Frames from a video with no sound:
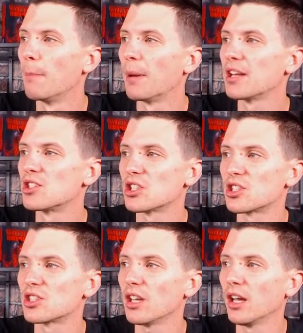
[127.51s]
But it's
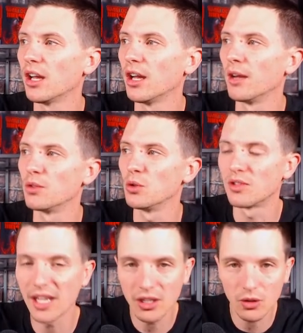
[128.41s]
just you
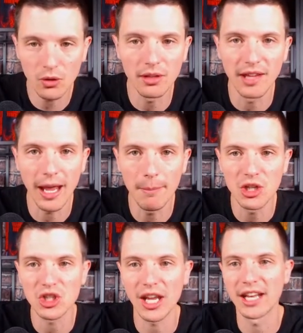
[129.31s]
take your damage,